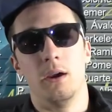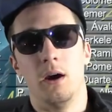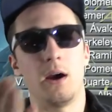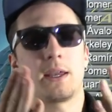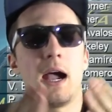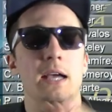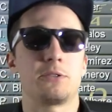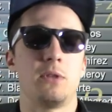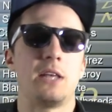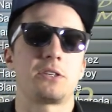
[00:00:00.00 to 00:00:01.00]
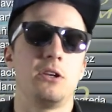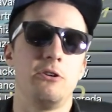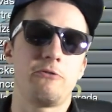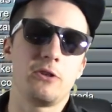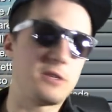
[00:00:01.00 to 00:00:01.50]
Alright guys, well that's going to
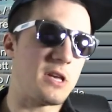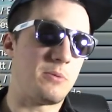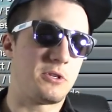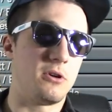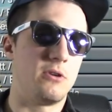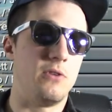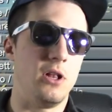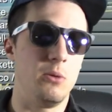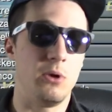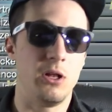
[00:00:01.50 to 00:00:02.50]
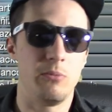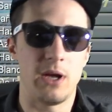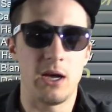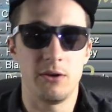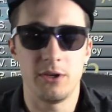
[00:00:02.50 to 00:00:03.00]
do it for this episode of Volleyball
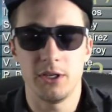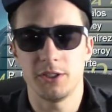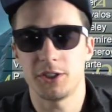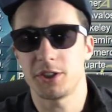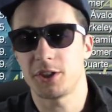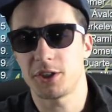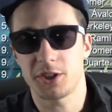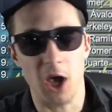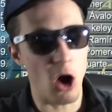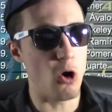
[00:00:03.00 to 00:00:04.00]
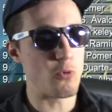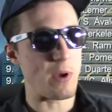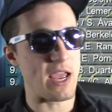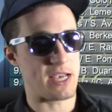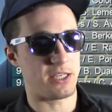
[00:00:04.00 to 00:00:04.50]
Unbound. So
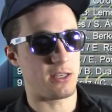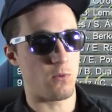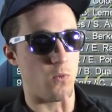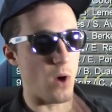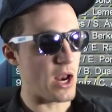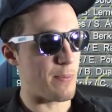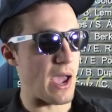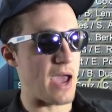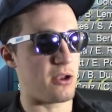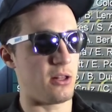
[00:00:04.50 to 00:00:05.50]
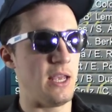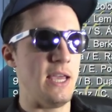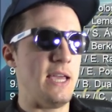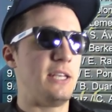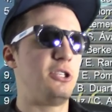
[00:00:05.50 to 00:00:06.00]
pissed! What a battle!
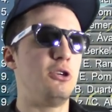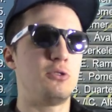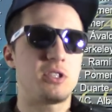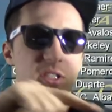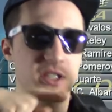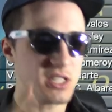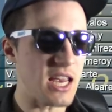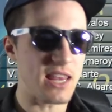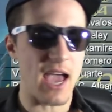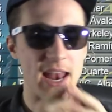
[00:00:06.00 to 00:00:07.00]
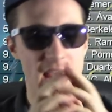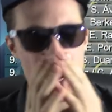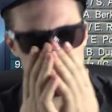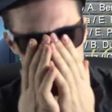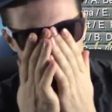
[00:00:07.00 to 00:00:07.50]
Did you see that
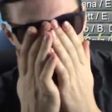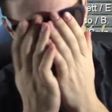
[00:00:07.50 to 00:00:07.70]
ace? Oh